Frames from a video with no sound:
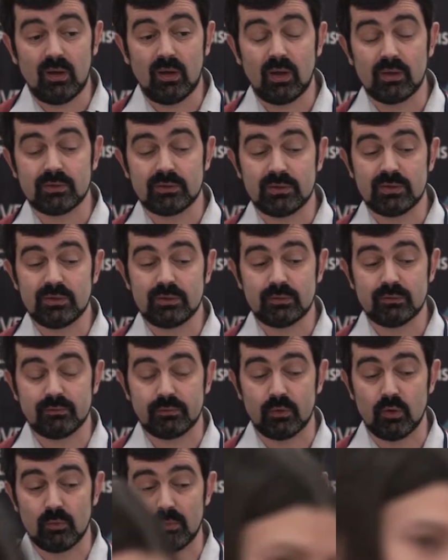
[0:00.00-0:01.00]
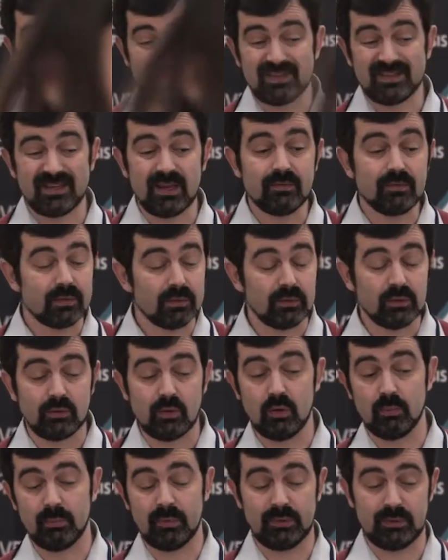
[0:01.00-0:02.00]
consists from several
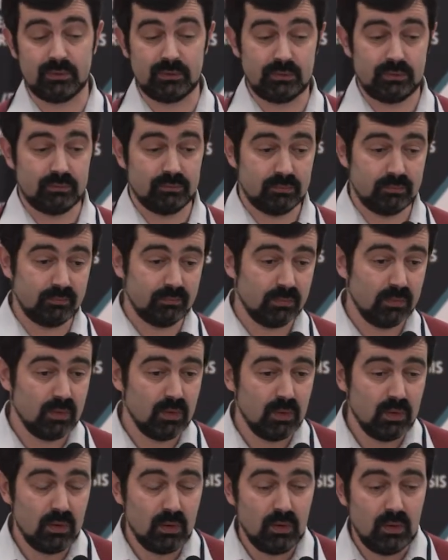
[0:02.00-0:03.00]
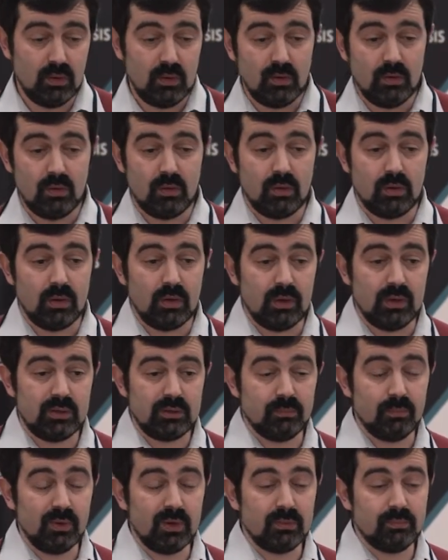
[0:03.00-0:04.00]
components.
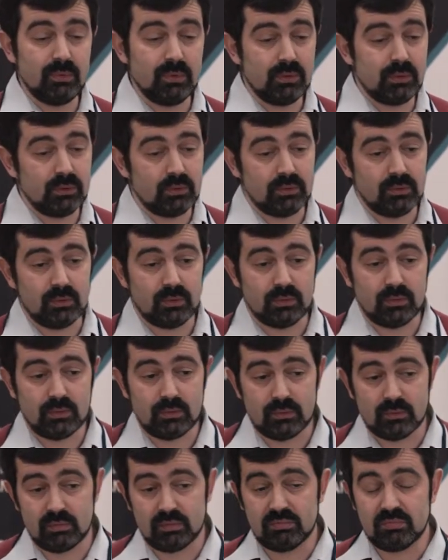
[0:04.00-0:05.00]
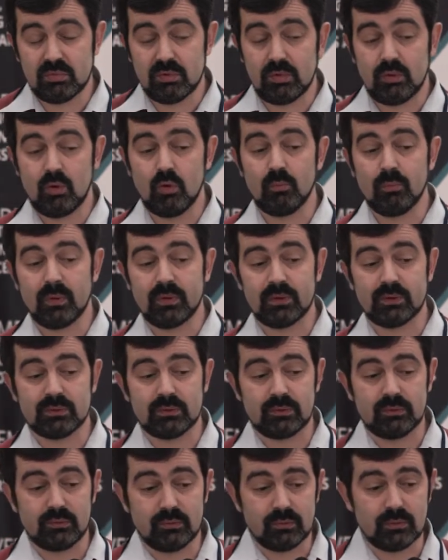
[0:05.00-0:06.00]
It may be
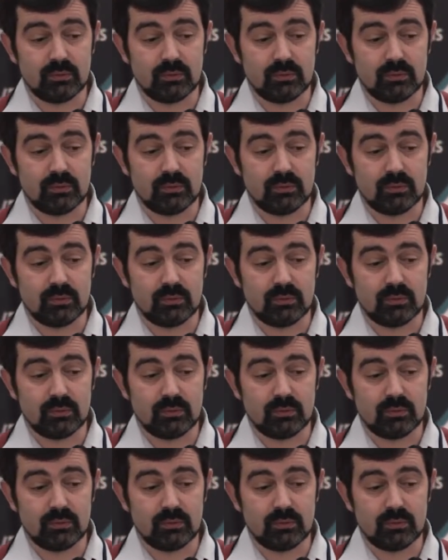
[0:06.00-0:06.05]
components